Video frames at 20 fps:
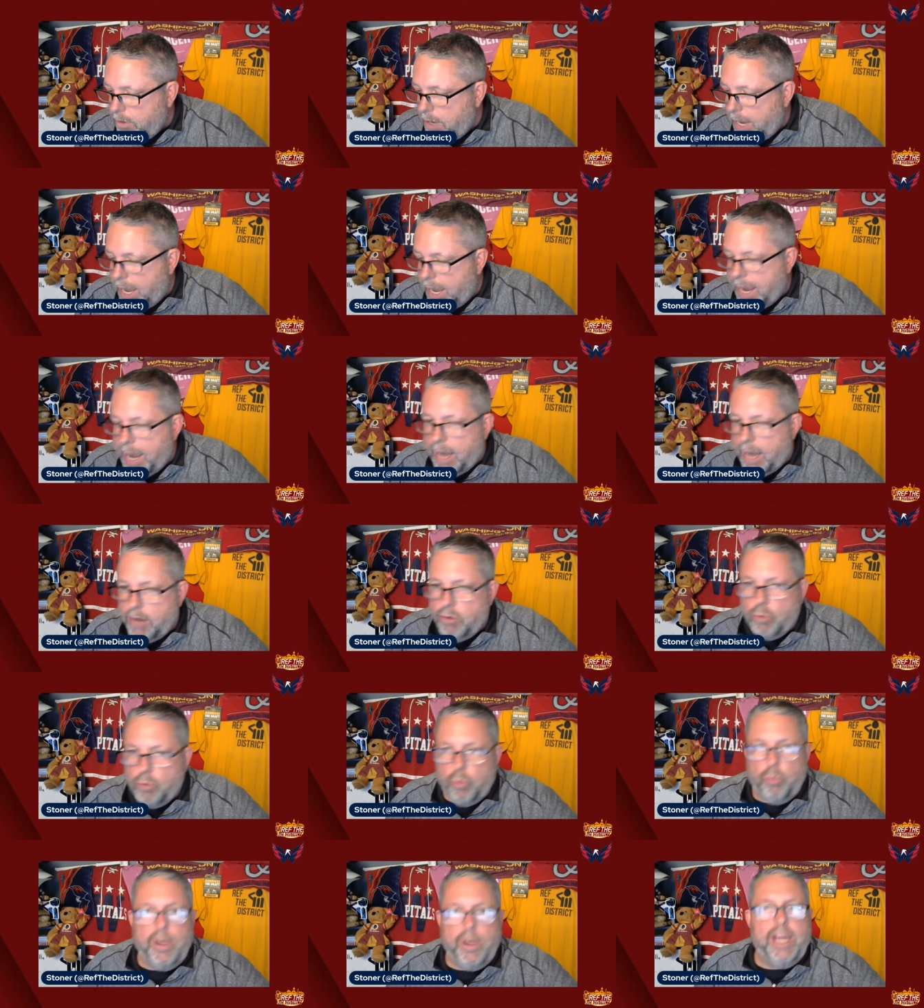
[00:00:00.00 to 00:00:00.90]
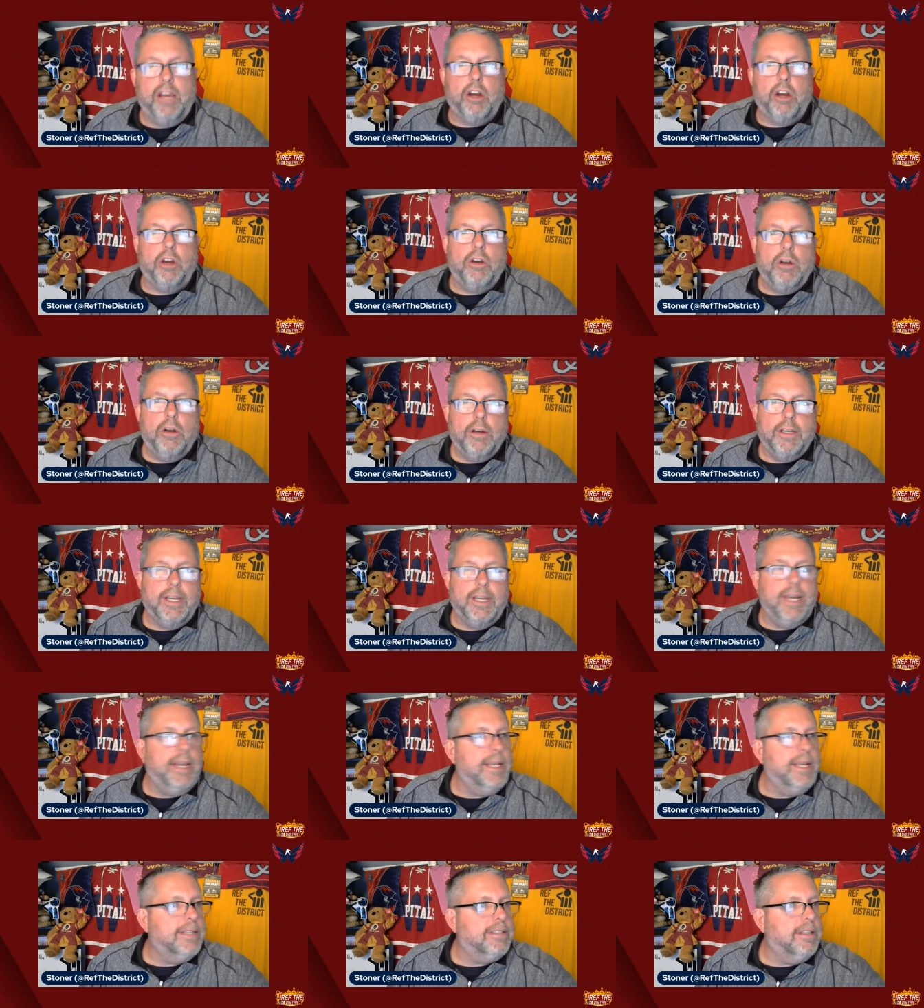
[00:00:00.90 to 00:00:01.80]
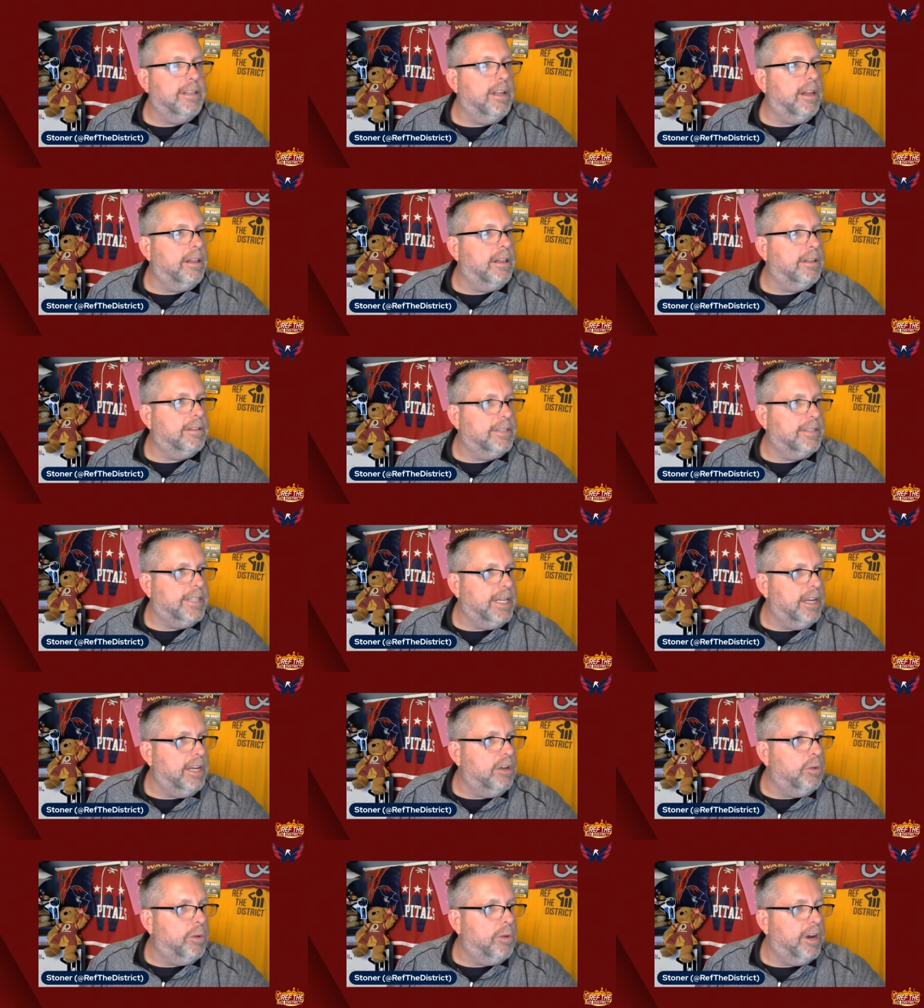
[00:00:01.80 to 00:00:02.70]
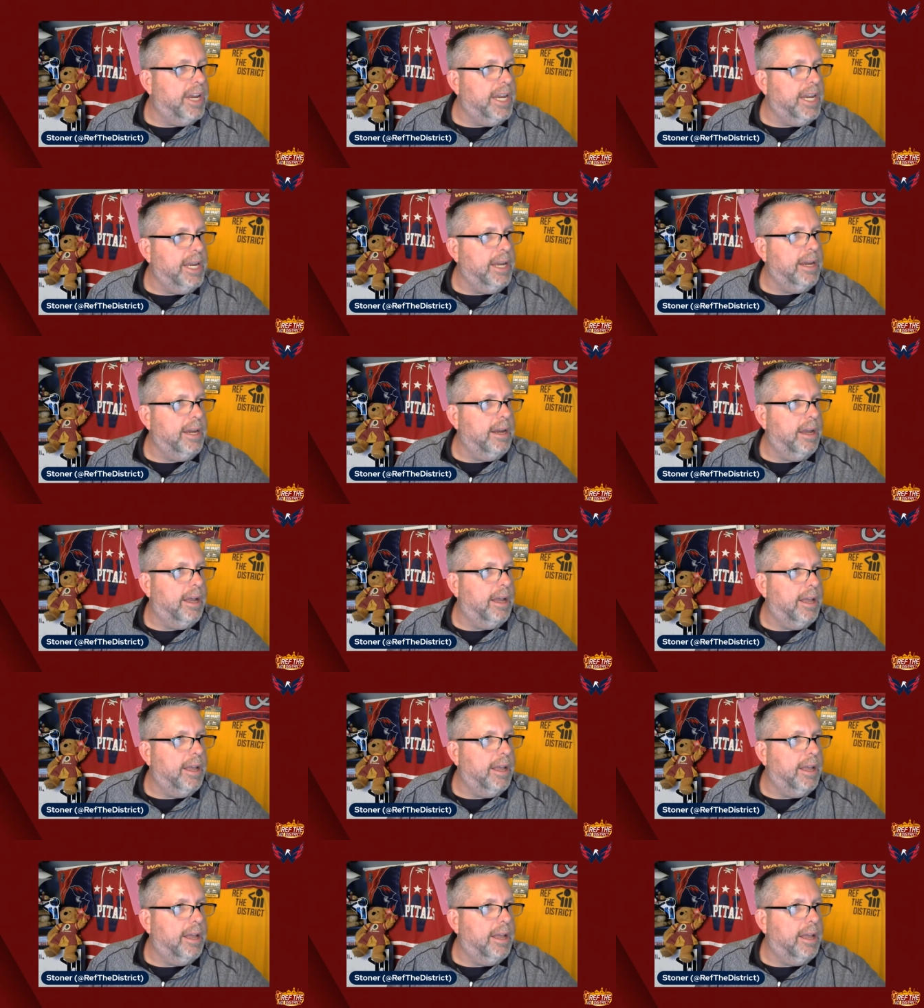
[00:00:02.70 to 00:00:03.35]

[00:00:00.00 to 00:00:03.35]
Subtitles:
And Uyghur did his little deal where he